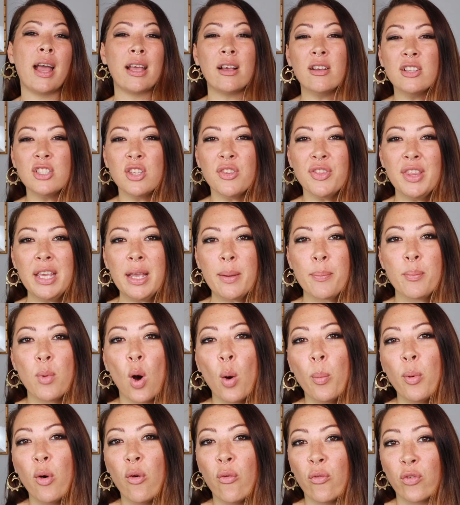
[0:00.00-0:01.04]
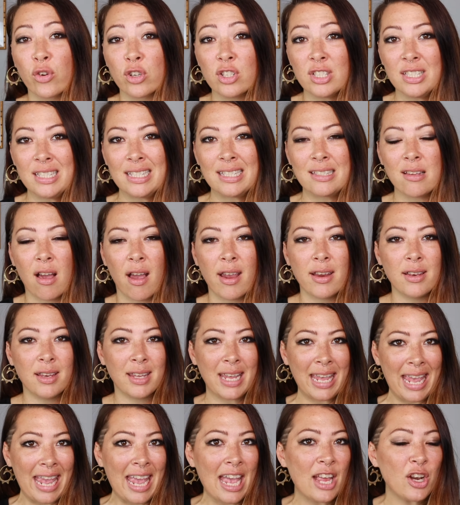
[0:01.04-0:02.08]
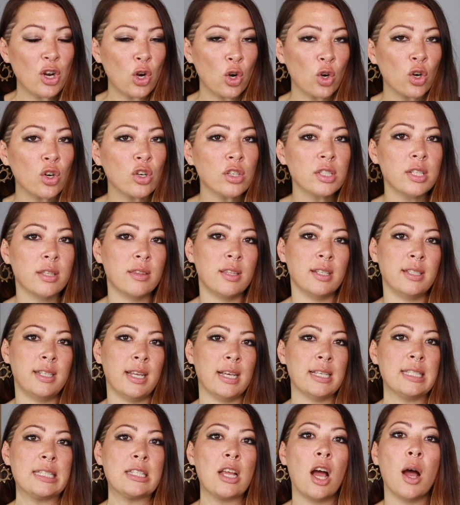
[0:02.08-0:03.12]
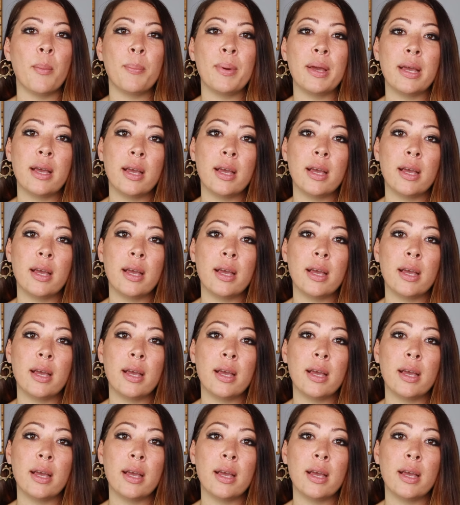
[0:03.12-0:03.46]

I also think mobile first design can hurt the desktop